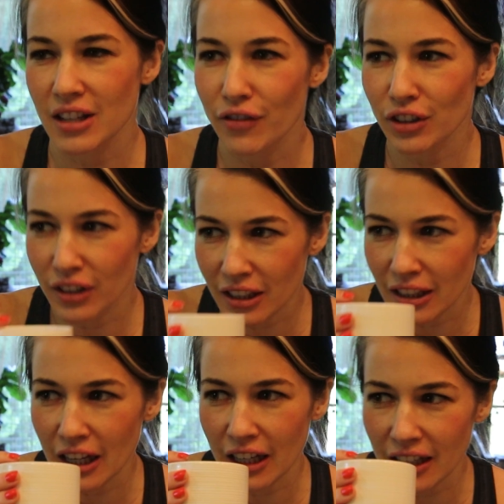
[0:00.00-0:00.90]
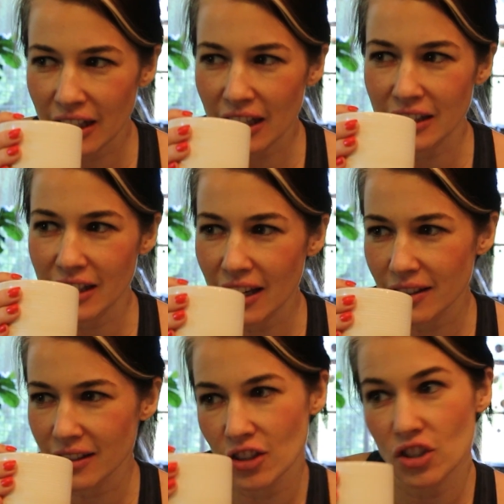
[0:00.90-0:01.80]
definitely like, it
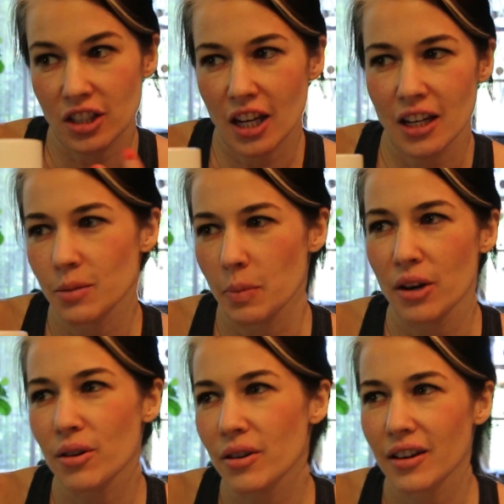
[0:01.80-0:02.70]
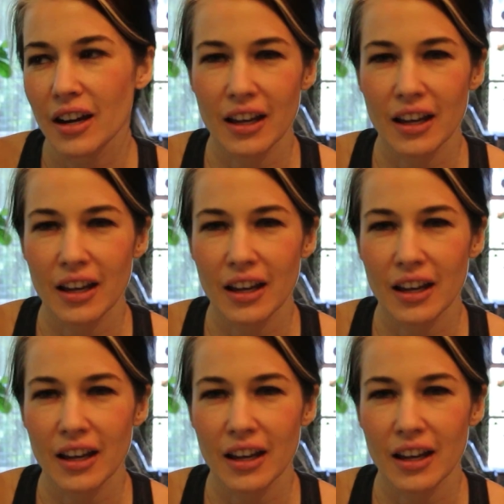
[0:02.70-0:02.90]
just tastes better. It's